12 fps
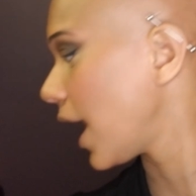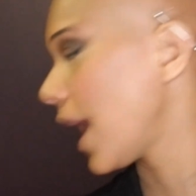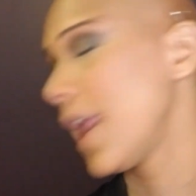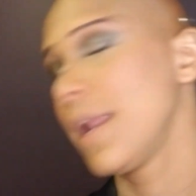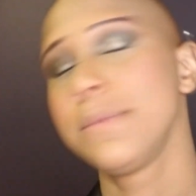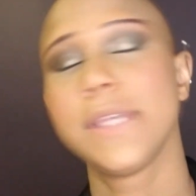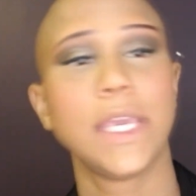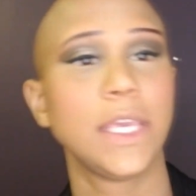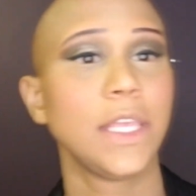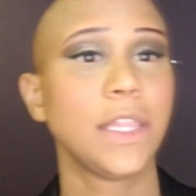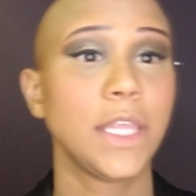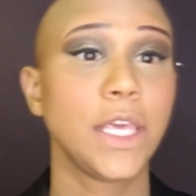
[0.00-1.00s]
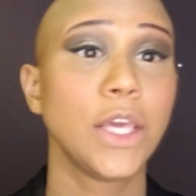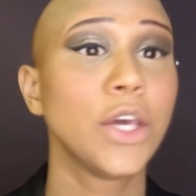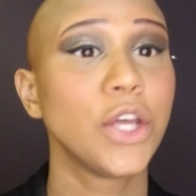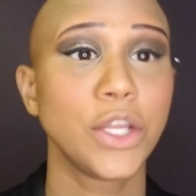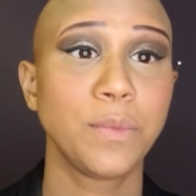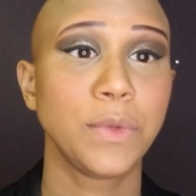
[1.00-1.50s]
And I'm taking the
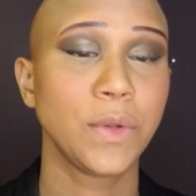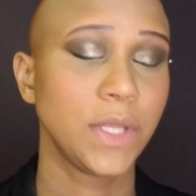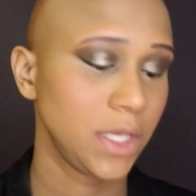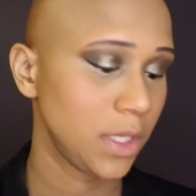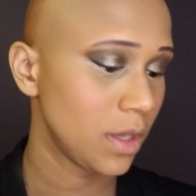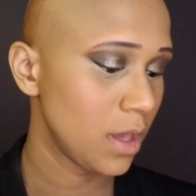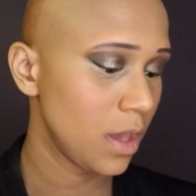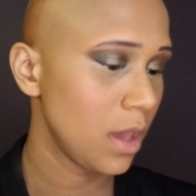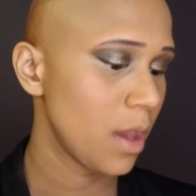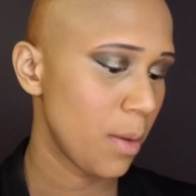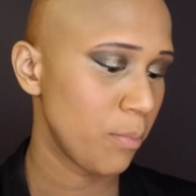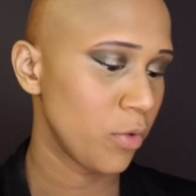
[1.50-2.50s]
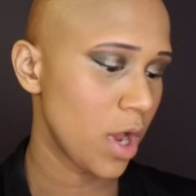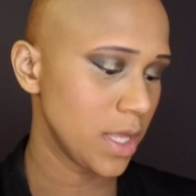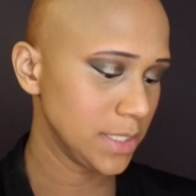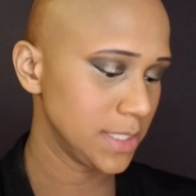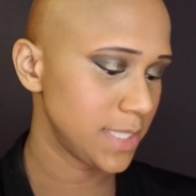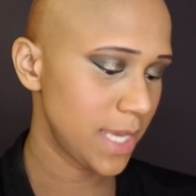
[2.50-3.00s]
Huda Beauty
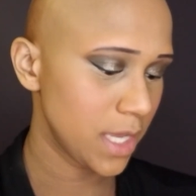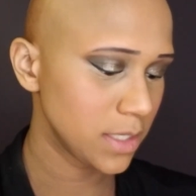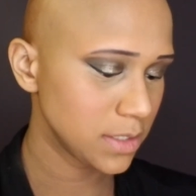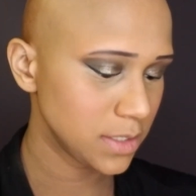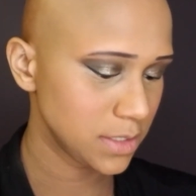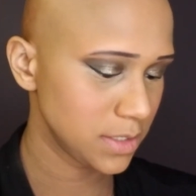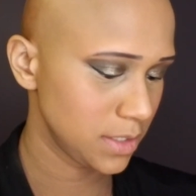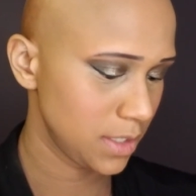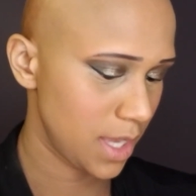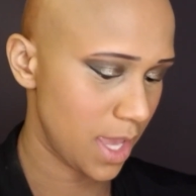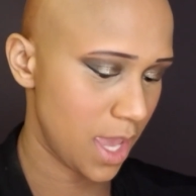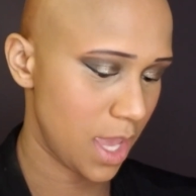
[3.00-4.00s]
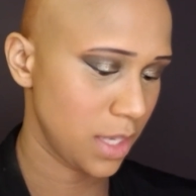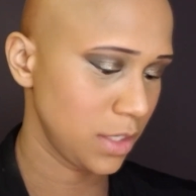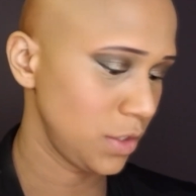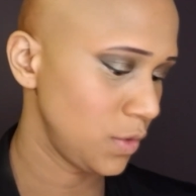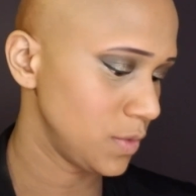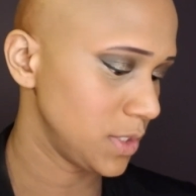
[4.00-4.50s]
bronze sand and
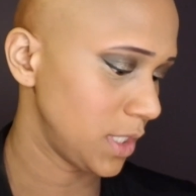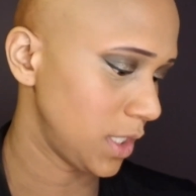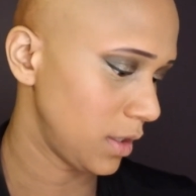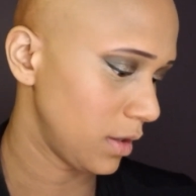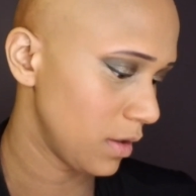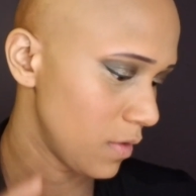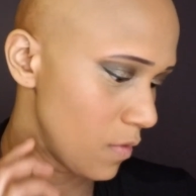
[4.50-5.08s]
using